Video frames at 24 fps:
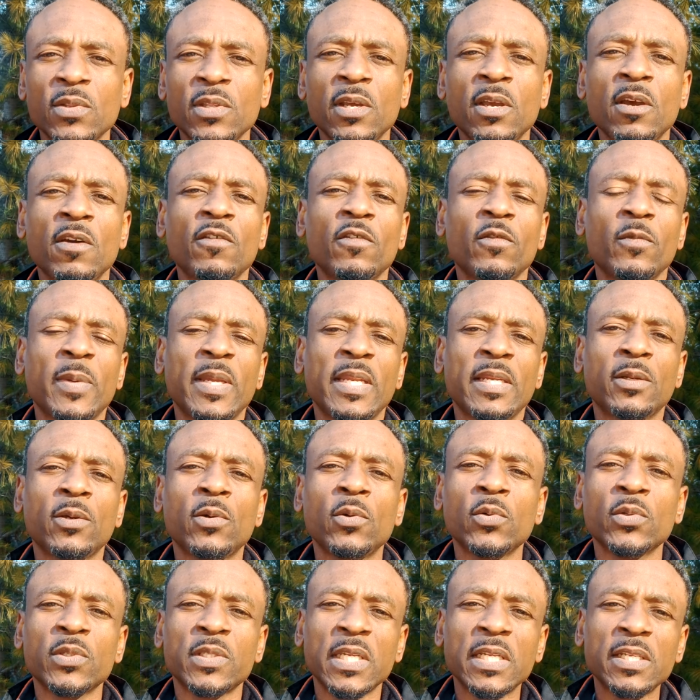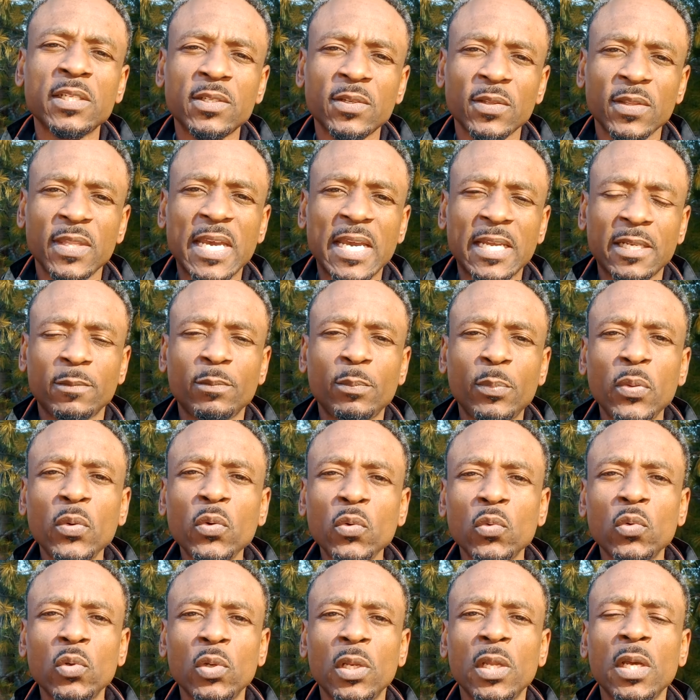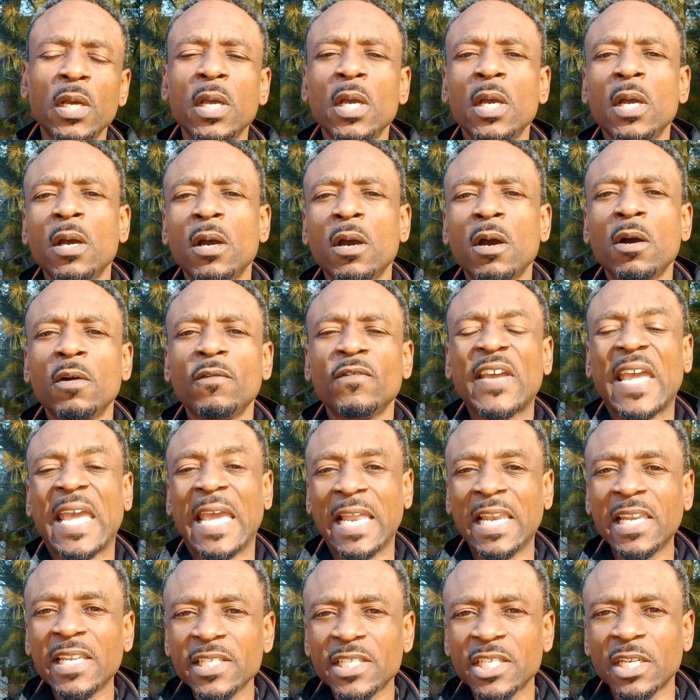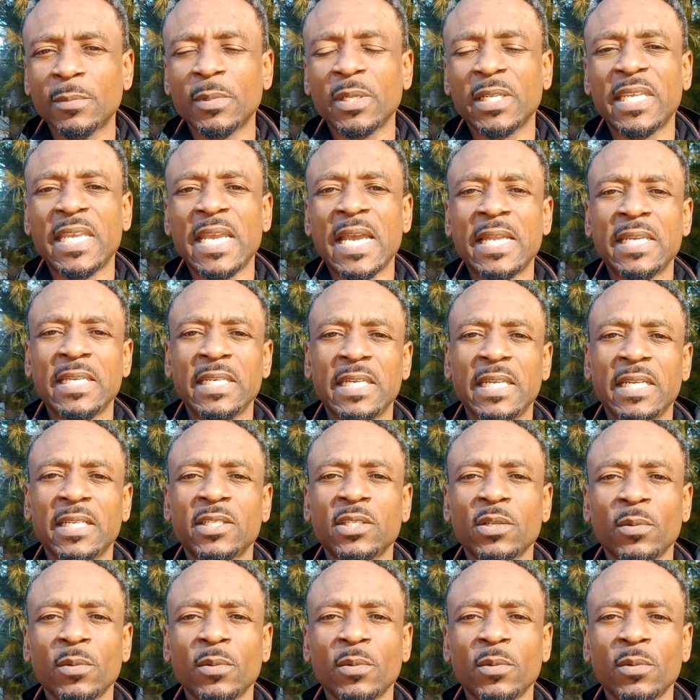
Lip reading: the government goes into that pool of eligible candidates.